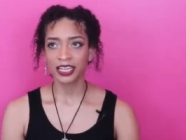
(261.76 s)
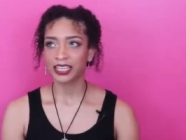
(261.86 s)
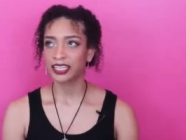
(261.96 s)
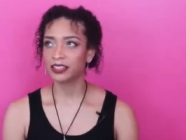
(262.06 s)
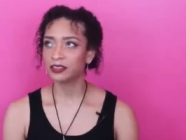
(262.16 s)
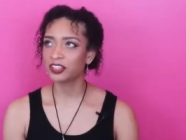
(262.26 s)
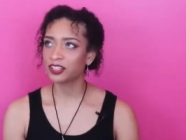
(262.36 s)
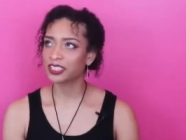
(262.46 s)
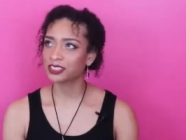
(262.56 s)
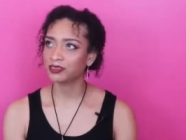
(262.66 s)
He
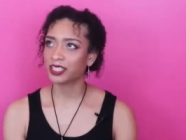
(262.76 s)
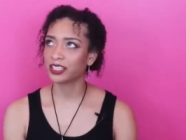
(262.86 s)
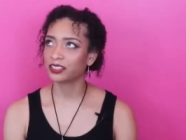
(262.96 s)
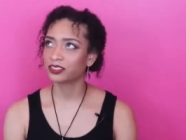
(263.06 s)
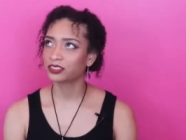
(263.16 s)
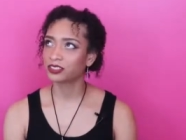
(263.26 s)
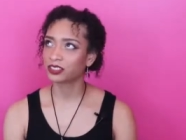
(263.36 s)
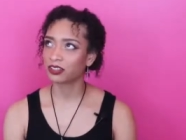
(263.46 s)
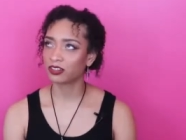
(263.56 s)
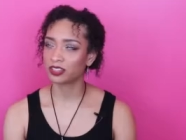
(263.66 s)
creates
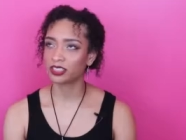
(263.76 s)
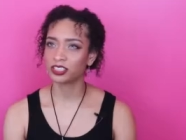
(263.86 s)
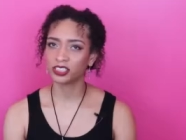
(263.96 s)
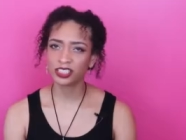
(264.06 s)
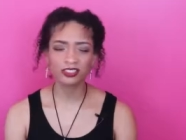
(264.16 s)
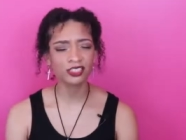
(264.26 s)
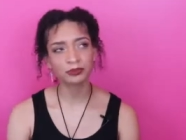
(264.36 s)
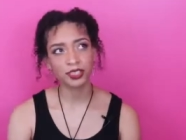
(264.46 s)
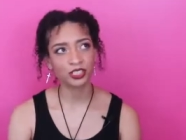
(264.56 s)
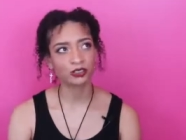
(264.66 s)
videos on general
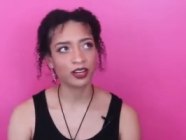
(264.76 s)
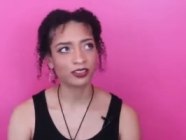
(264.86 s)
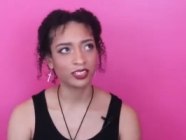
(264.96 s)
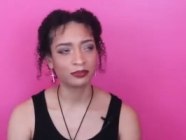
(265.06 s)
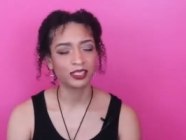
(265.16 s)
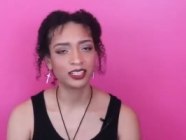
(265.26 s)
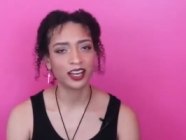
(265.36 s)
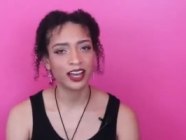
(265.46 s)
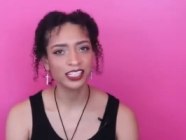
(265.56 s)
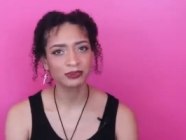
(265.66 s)
spirituality, but he
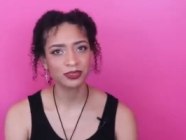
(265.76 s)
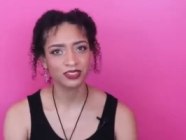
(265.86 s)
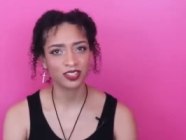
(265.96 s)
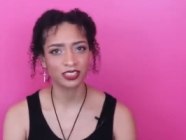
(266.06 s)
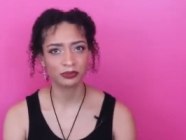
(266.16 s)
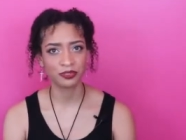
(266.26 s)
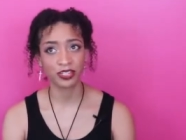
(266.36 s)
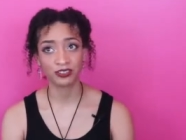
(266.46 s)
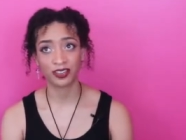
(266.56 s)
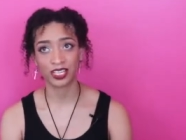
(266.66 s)
has moved on to
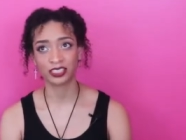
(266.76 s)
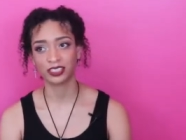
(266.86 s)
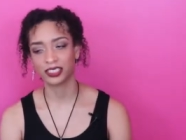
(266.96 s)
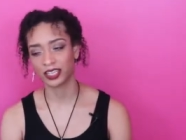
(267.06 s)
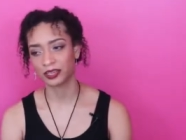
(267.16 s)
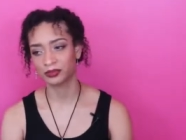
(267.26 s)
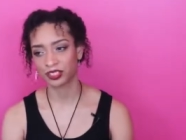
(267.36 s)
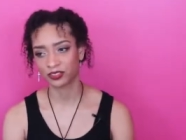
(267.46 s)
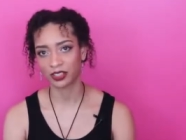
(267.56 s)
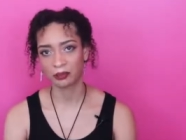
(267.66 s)
more advanced themes
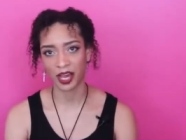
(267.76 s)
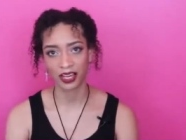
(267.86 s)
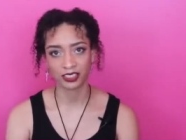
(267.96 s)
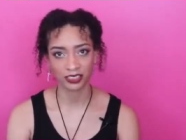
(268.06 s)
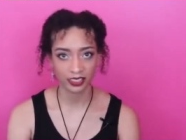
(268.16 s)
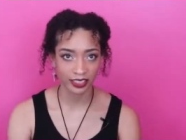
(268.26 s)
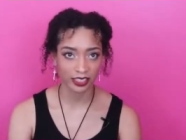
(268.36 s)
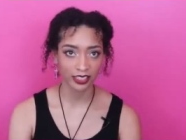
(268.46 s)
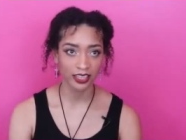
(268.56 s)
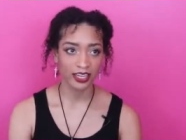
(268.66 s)
over the past
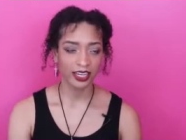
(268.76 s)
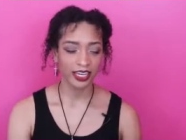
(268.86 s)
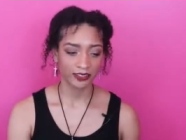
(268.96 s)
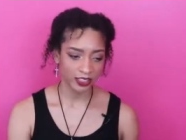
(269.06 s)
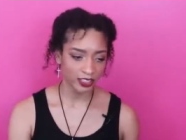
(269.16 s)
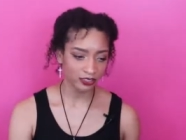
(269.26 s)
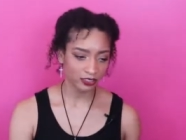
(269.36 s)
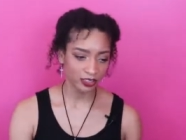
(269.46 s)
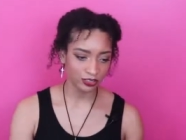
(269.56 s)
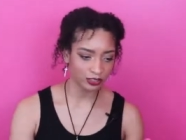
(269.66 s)
year. If you're new
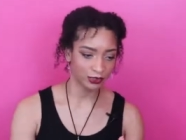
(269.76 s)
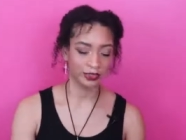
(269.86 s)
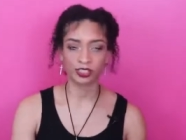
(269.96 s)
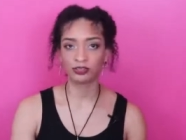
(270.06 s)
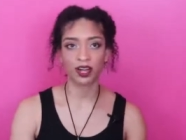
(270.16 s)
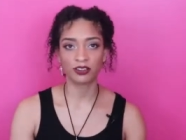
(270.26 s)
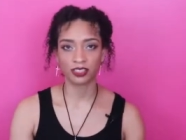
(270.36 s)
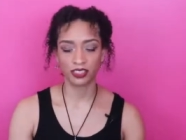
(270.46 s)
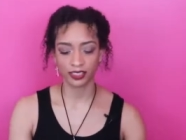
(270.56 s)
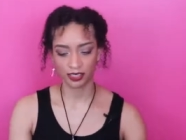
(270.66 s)
to
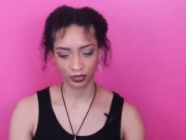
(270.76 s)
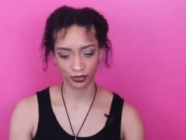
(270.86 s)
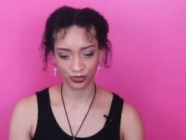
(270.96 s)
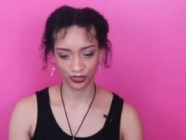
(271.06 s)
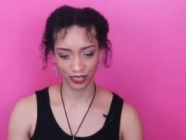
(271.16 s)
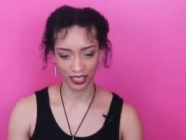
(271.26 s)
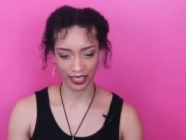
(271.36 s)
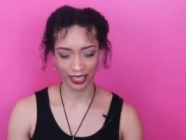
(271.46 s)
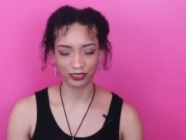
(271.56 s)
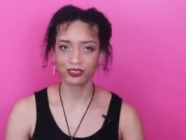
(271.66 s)
spirituality and this whole
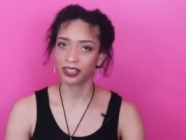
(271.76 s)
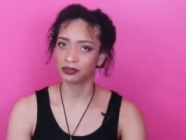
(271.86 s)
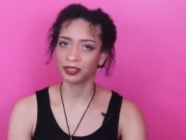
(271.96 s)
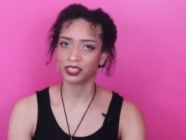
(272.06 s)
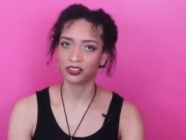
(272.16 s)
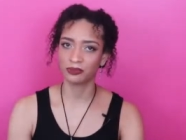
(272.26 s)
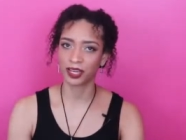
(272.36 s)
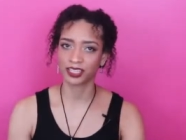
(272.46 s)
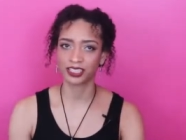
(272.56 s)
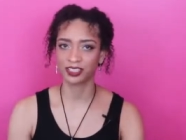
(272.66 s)
thing, I would recommend going
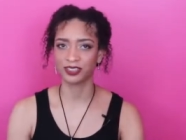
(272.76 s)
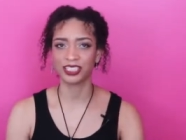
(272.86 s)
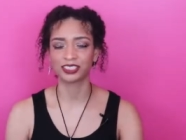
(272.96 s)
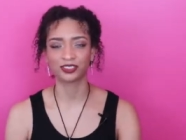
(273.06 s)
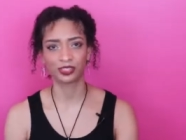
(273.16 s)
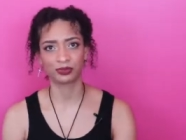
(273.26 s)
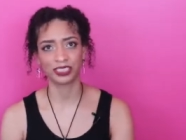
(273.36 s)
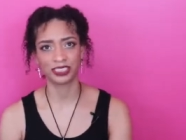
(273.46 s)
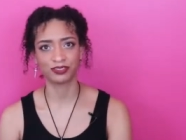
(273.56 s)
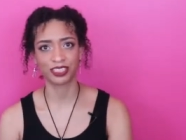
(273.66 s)
back to his videos from
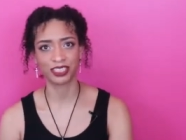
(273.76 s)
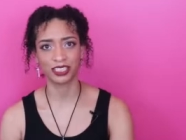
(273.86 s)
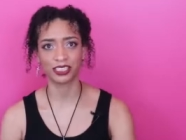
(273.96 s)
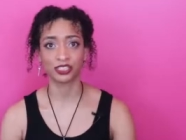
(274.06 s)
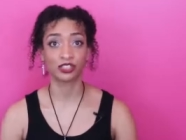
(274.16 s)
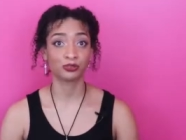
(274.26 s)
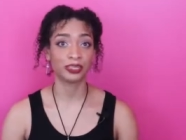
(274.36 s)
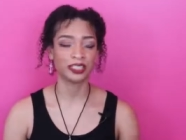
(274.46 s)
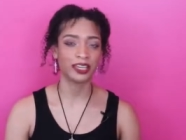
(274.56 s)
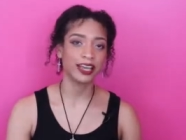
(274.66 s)
2017 to
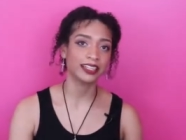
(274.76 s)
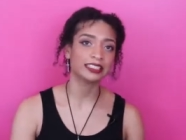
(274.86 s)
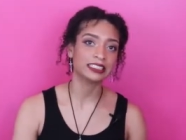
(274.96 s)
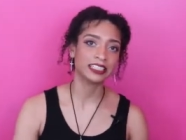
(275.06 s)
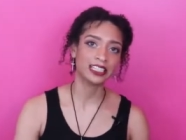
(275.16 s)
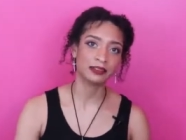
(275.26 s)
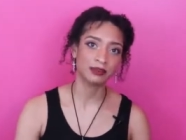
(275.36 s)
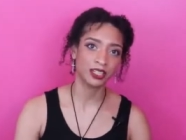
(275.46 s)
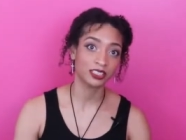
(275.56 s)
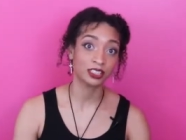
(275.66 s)
2018
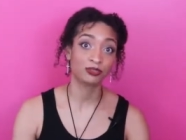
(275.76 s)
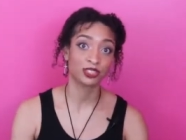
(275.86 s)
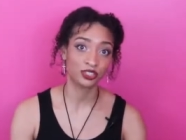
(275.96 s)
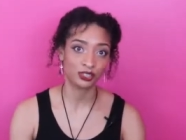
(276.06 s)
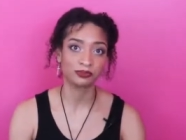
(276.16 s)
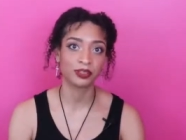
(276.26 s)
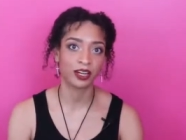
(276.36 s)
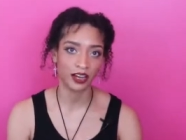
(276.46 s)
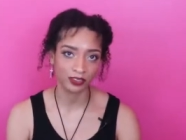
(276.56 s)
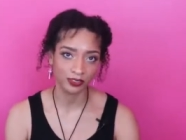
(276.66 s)
because they were
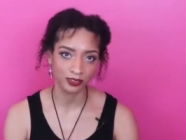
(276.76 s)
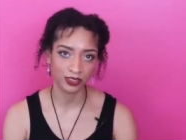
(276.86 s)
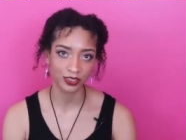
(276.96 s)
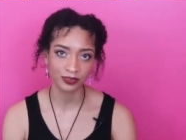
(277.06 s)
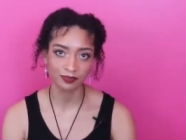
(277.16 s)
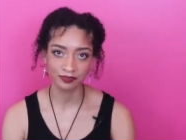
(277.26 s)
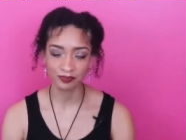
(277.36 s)
super helpful.